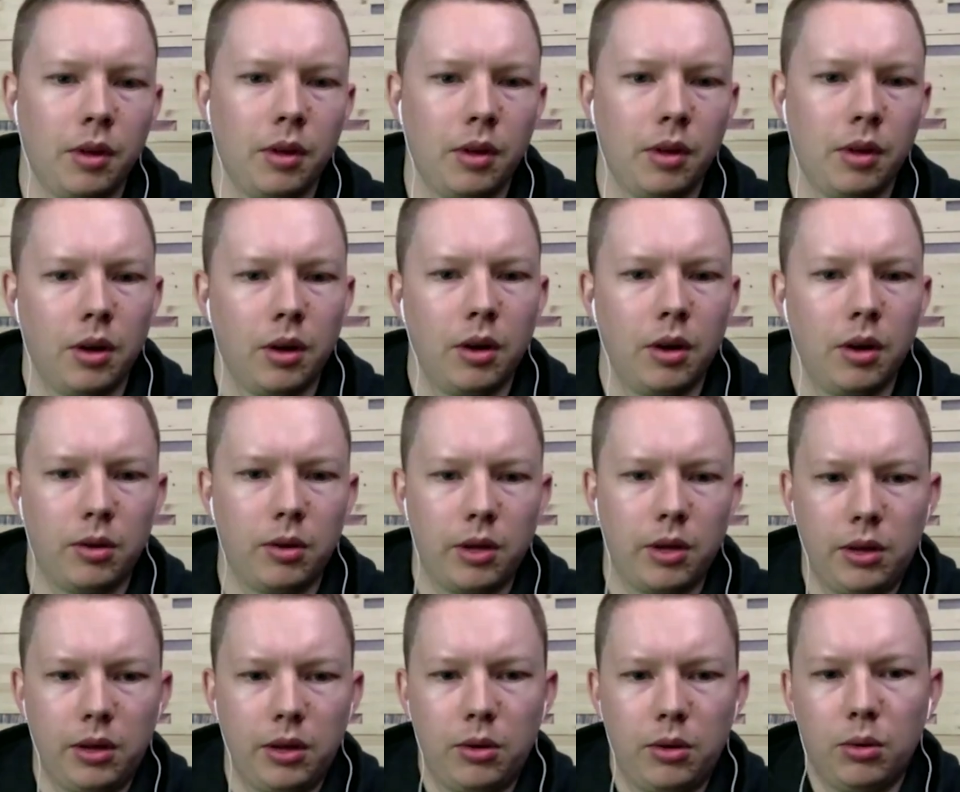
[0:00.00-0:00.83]
Okay,
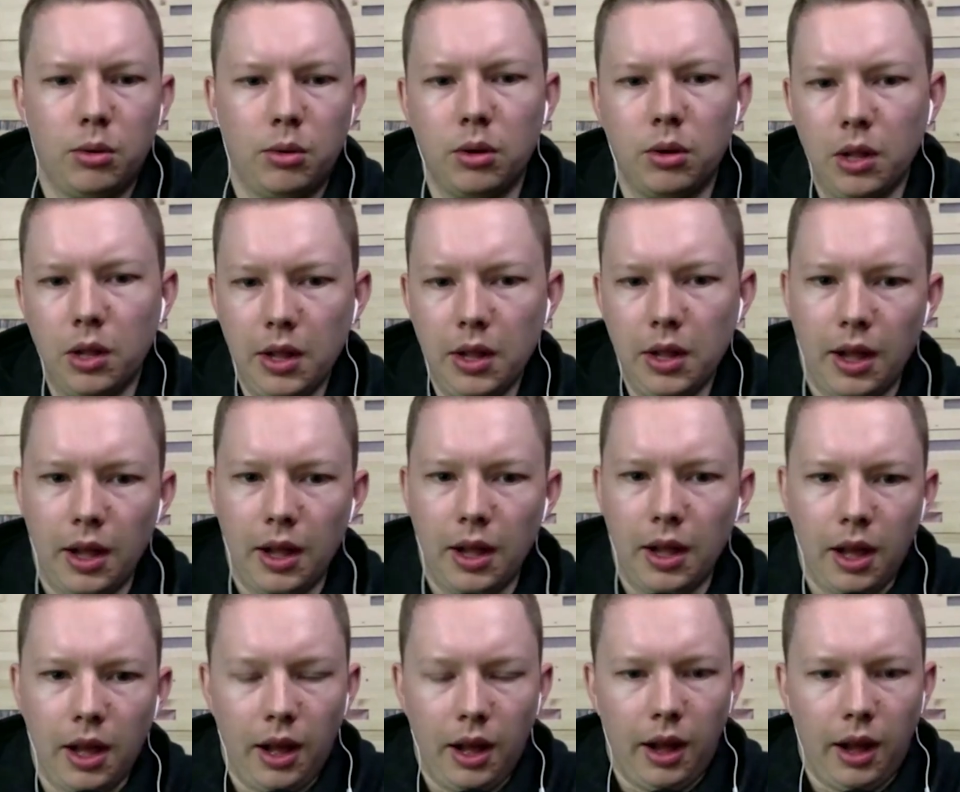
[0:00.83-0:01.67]
cool.
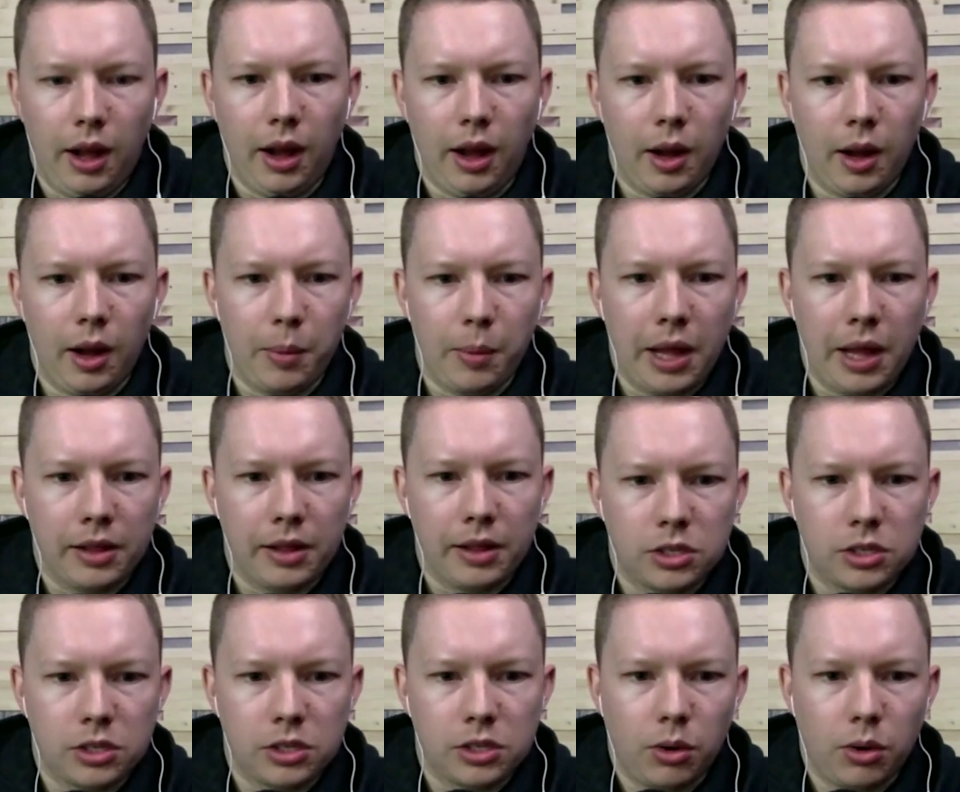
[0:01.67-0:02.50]
Um, and
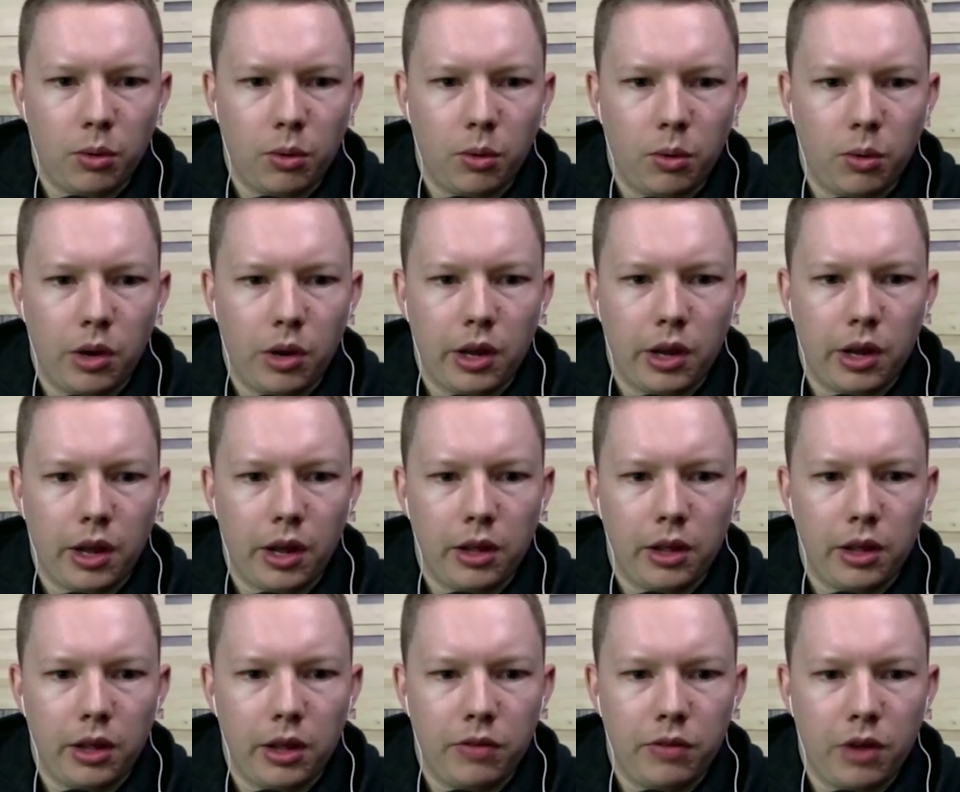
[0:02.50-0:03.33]
so what uh,
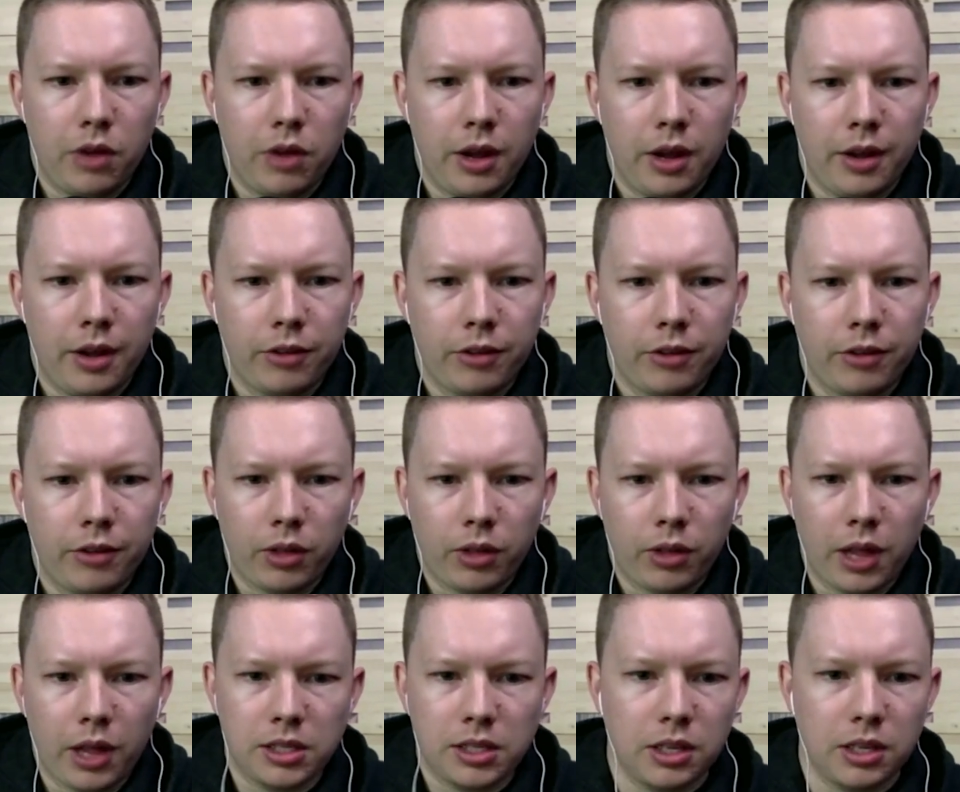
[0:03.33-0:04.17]
you've got, so
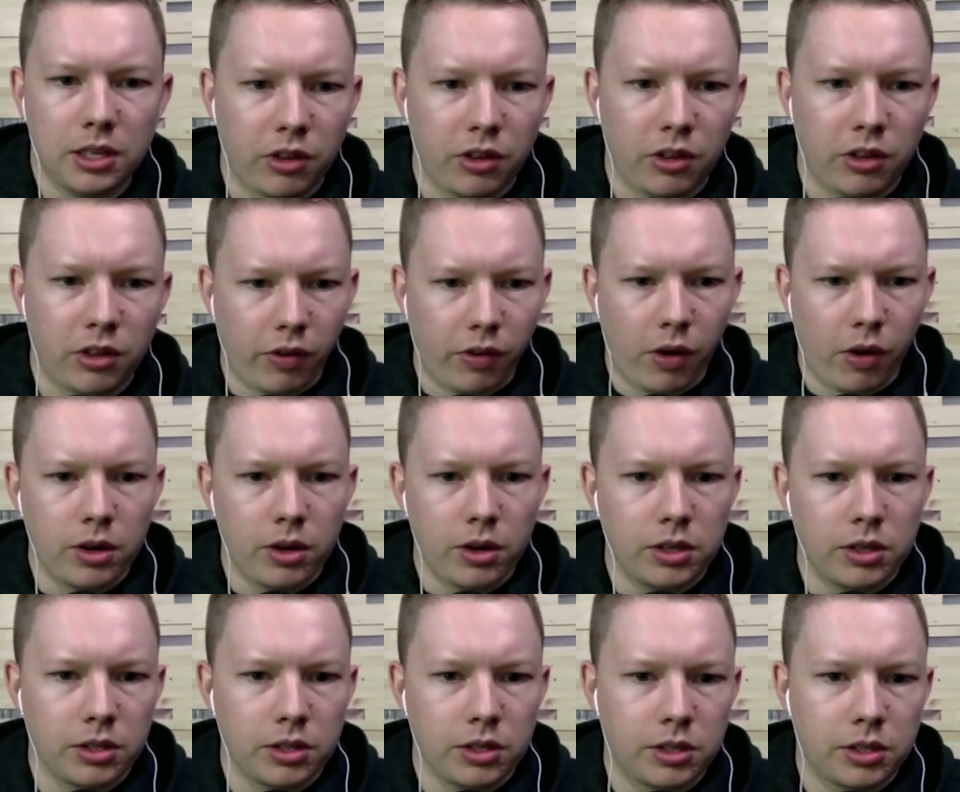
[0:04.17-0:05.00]
that's it as far
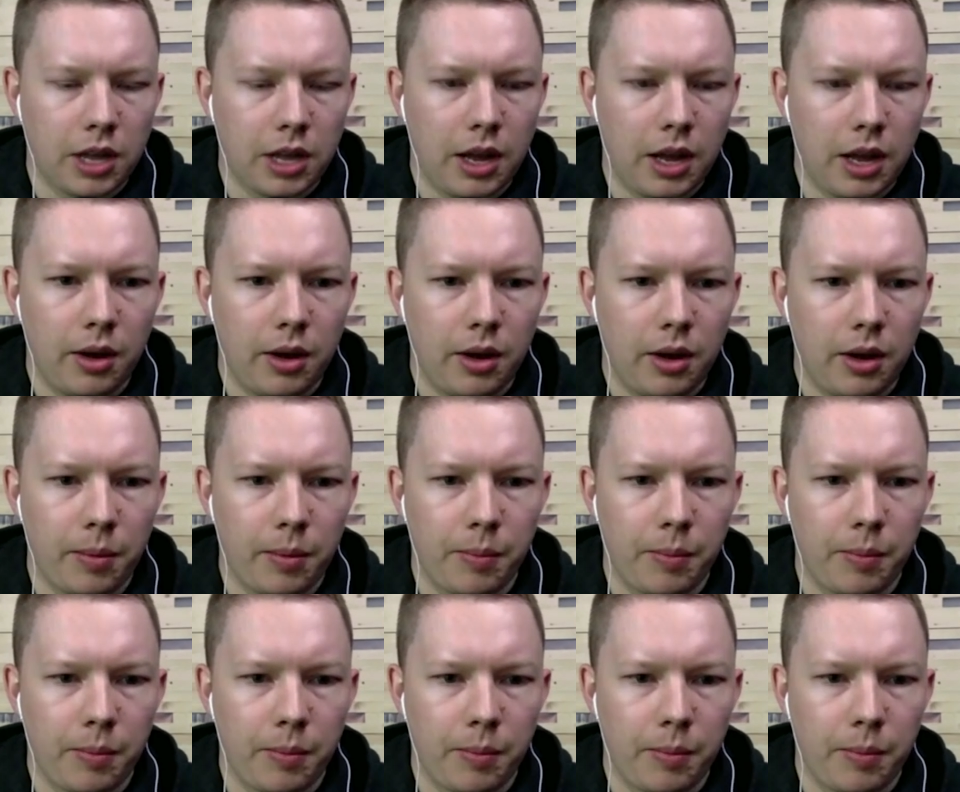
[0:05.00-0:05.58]
as uh,